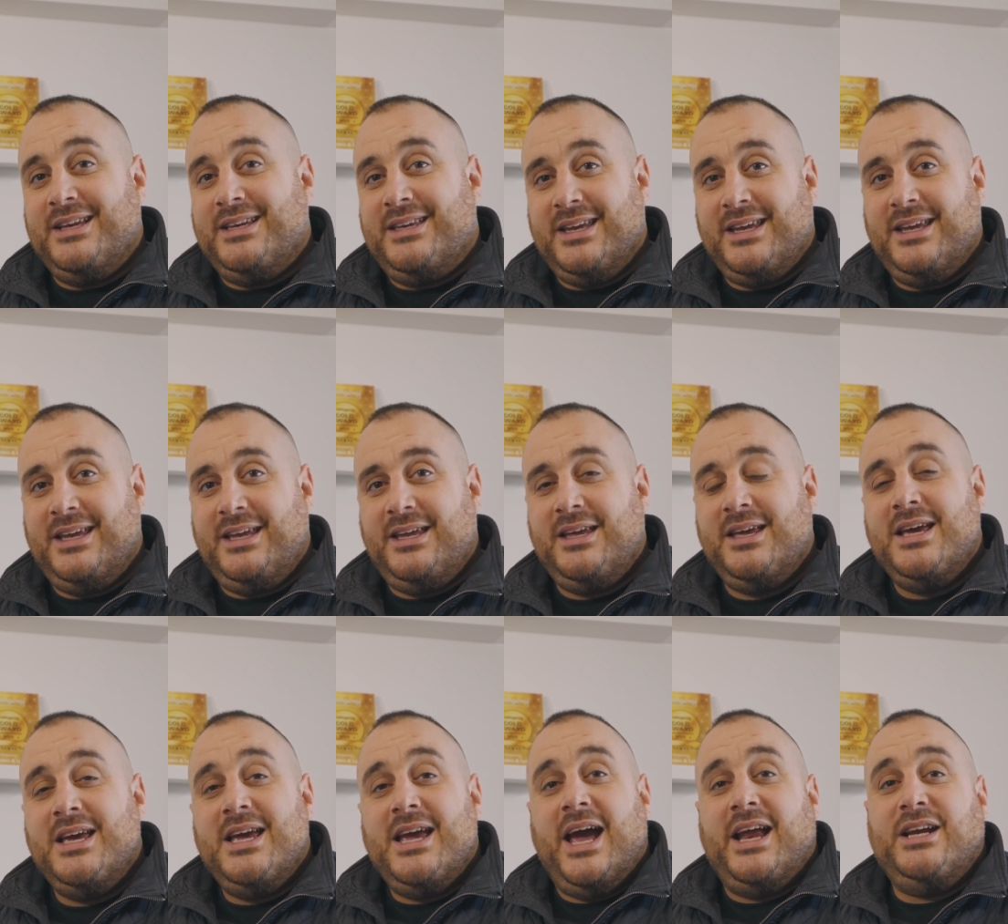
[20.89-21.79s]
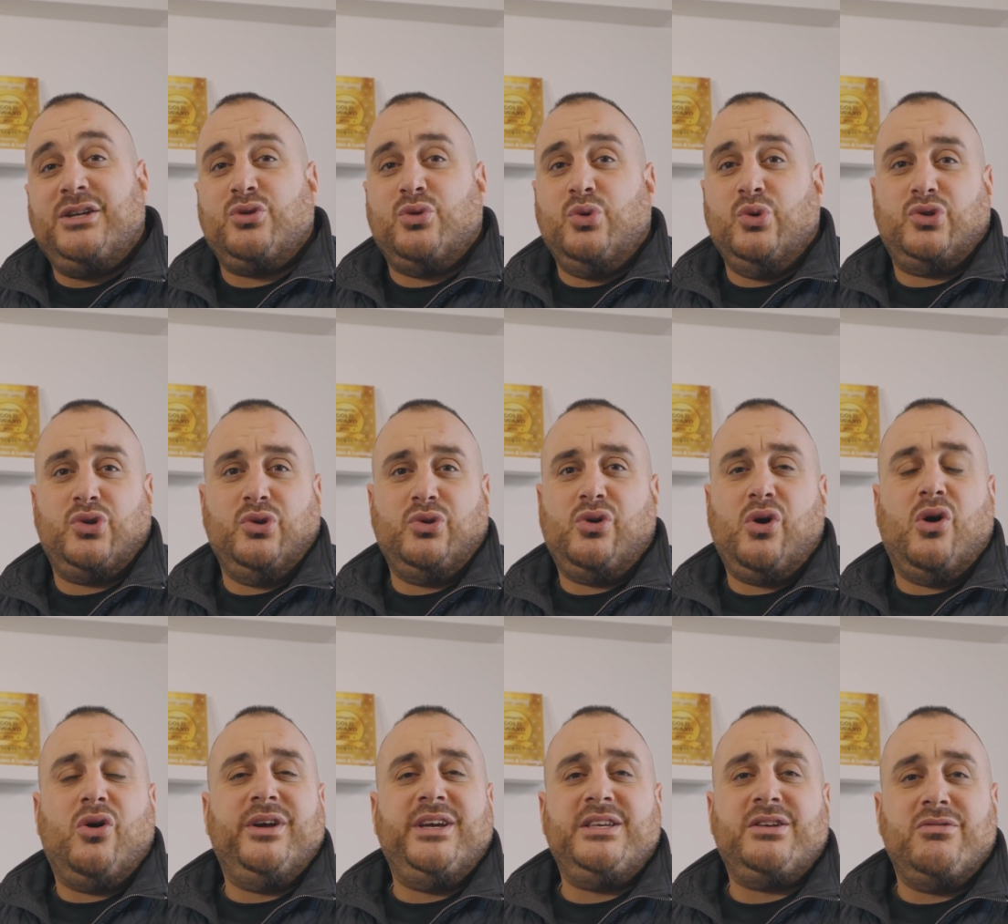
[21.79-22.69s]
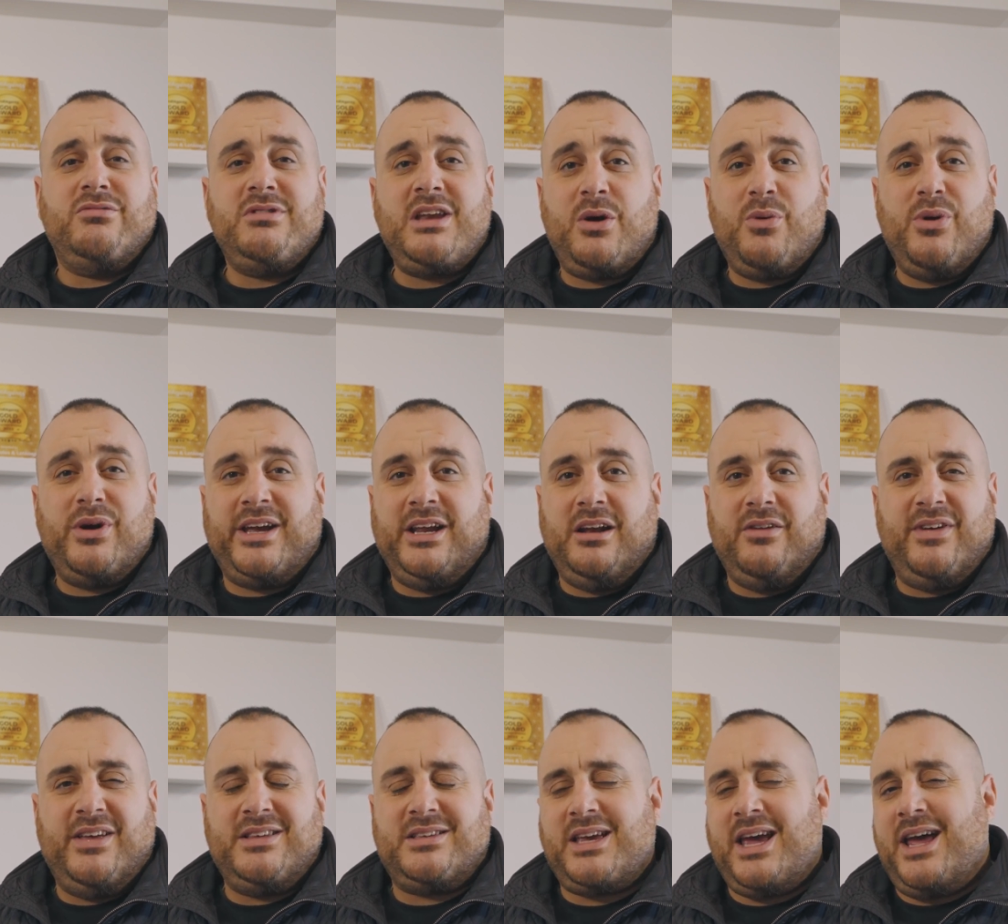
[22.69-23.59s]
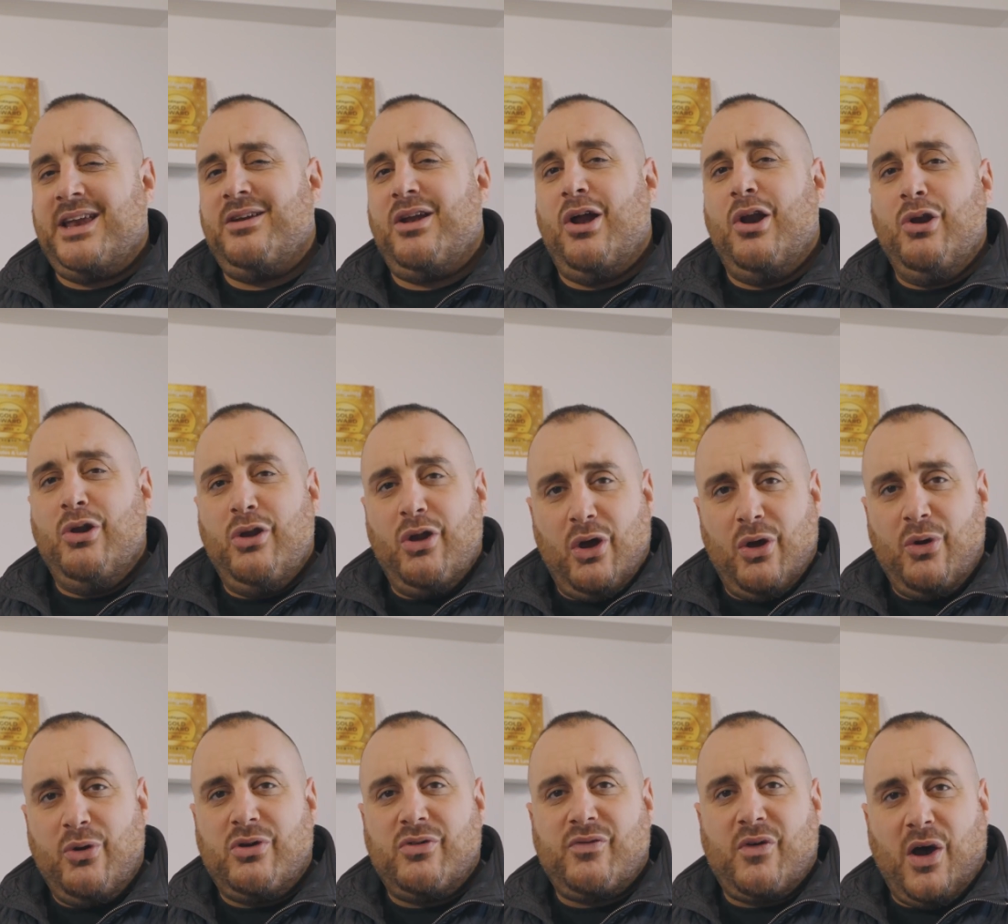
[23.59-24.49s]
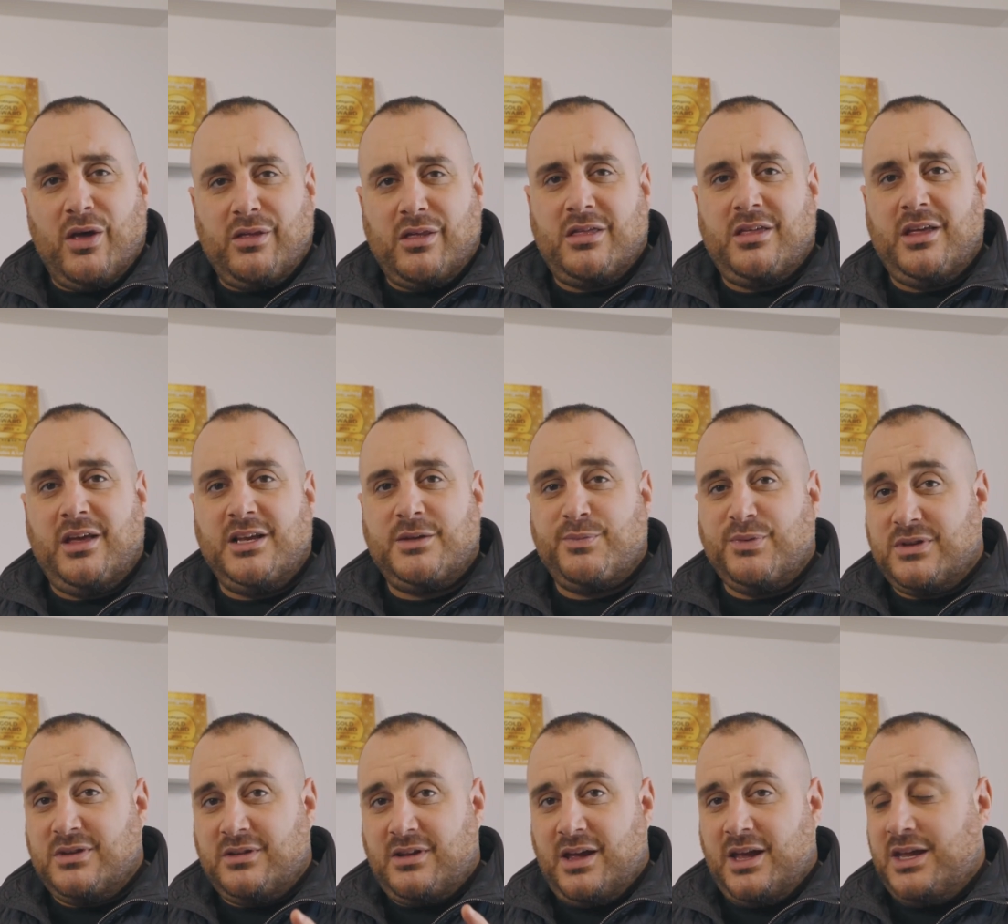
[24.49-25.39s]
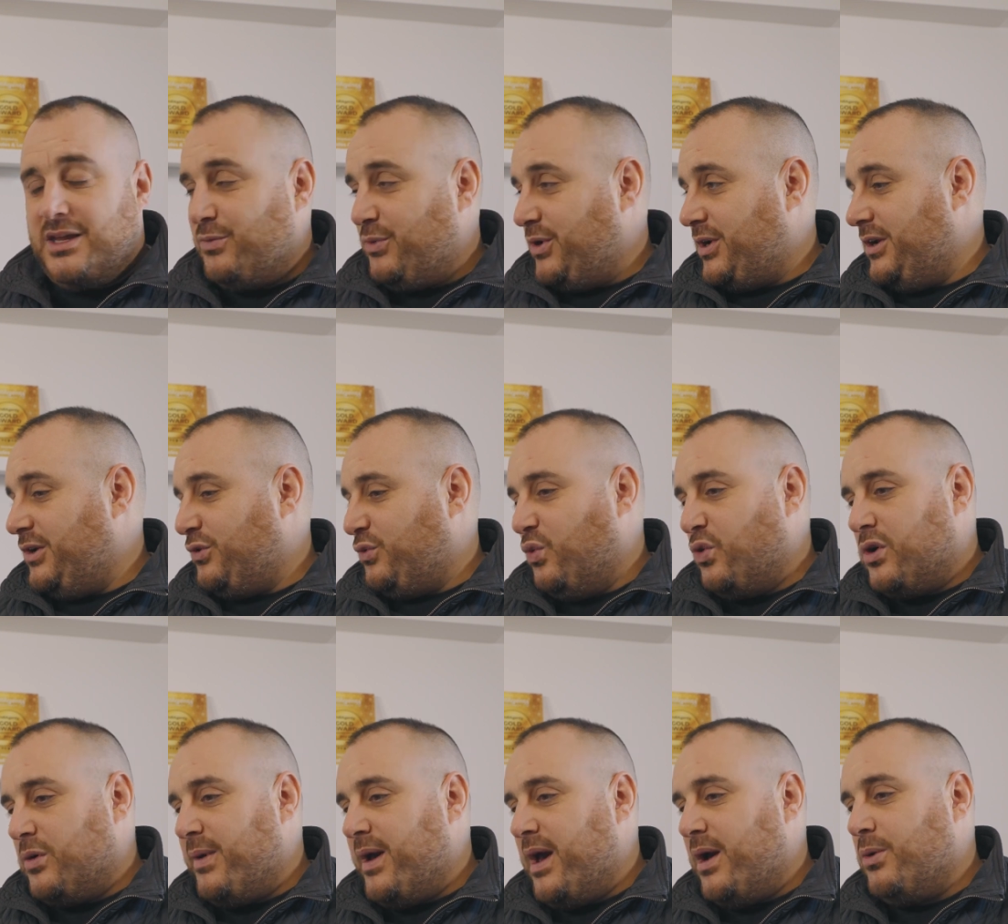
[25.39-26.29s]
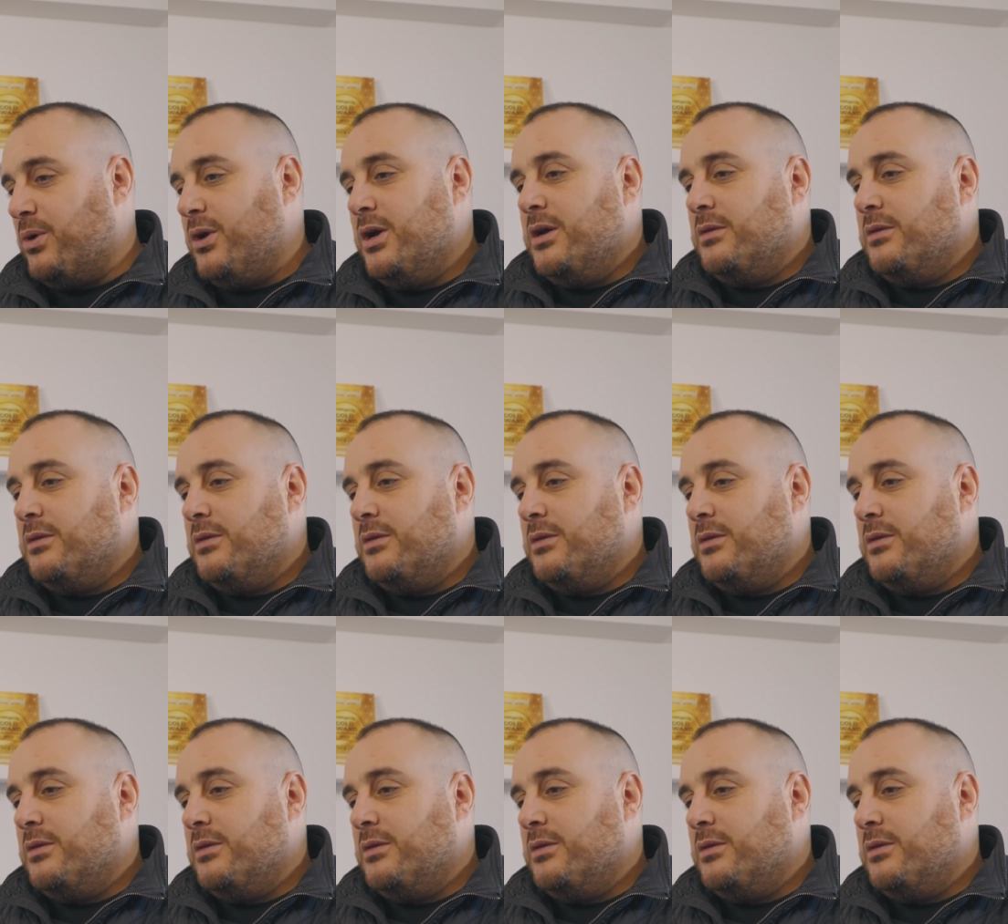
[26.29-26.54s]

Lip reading: and he's also got his own networking events and a load of other things. But today we're going to talk about